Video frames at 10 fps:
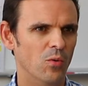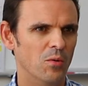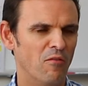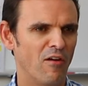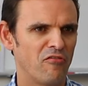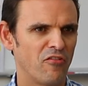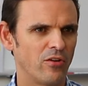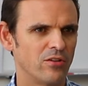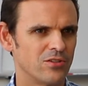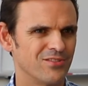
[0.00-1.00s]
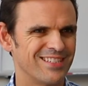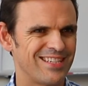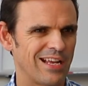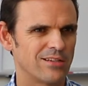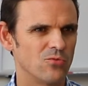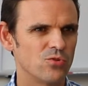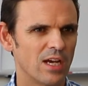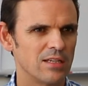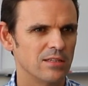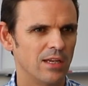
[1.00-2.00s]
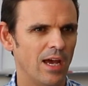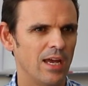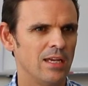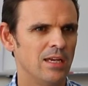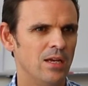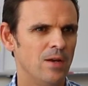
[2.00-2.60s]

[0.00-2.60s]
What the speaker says: We were very focused on the tactical day-to-day.